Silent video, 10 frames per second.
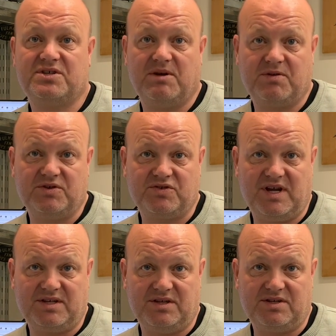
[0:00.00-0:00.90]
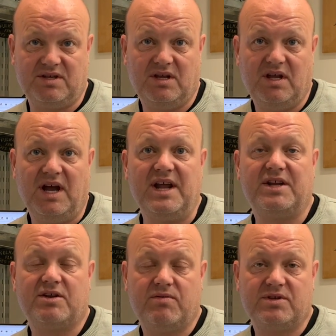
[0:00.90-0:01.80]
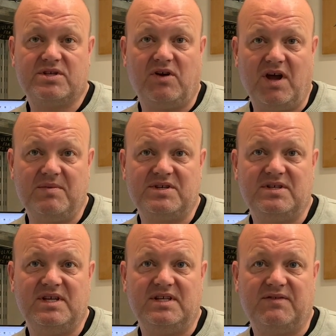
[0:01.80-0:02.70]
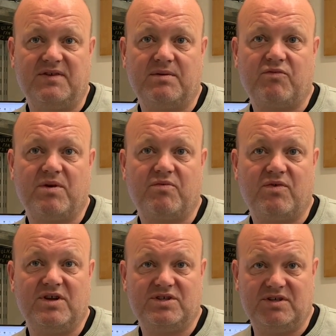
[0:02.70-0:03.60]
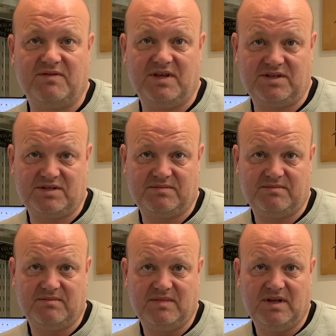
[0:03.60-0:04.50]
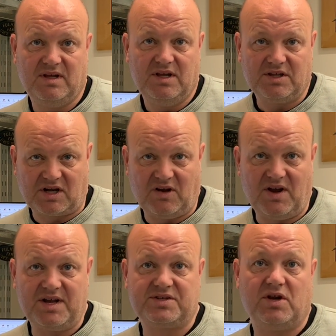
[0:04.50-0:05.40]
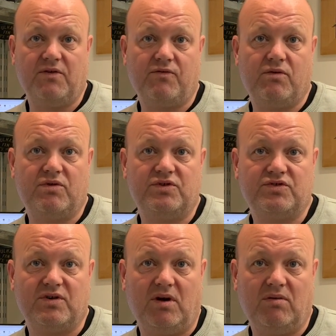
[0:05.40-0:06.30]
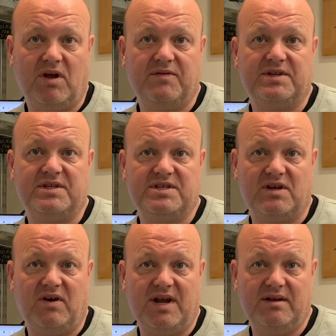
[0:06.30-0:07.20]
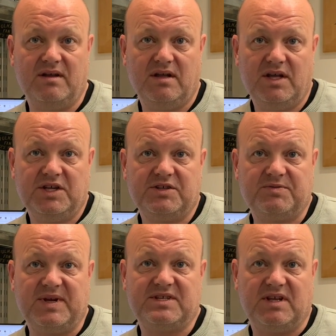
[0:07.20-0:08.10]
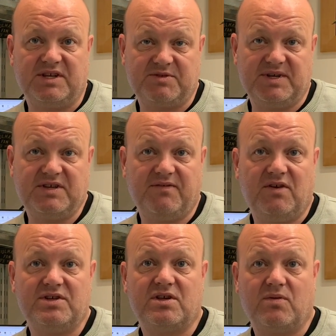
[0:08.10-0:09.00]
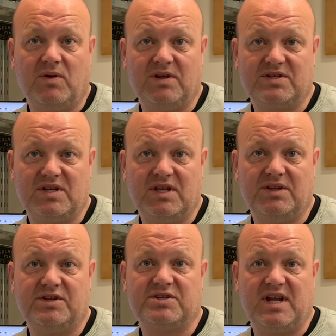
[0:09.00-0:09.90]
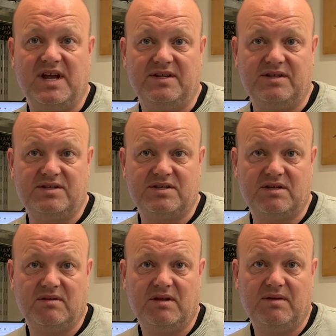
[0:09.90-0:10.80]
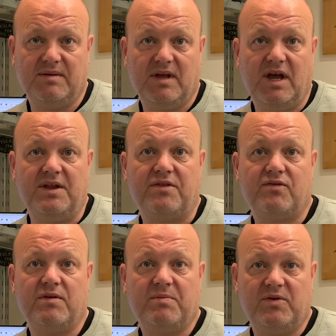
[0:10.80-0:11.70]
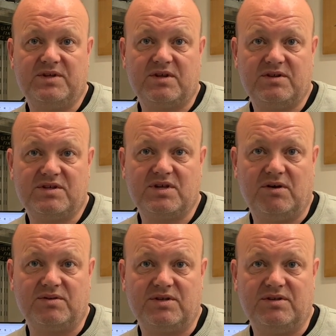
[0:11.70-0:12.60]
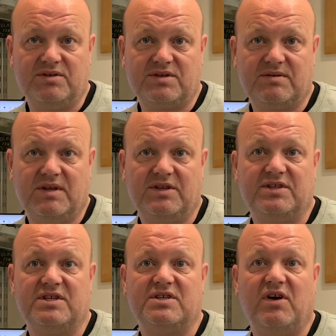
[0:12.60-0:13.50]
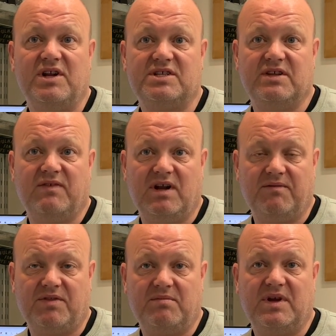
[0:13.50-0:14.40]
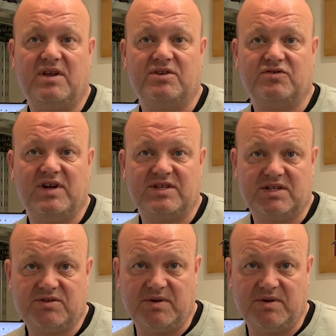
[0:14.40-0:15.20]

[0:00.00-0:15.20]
subcontractors, and adequate time is needed for the preparation of this. The client has overall control over the design, specifies the quality and the standards, and through appointed consultants, the design is developed for the main contractor to